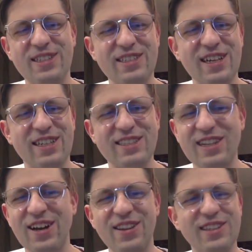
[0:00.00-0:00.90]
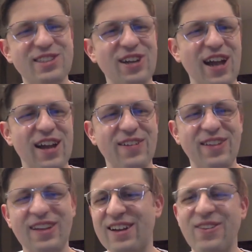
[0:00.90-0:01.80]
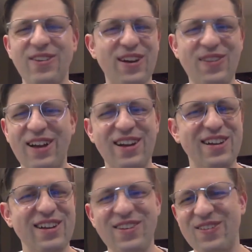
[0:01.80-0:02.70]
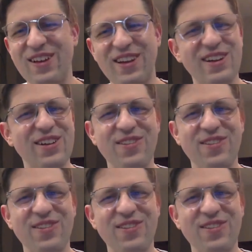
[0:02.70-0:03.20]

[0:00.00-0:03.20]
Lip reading: like sitting on the train and like, what am I going to do? What am I going to do?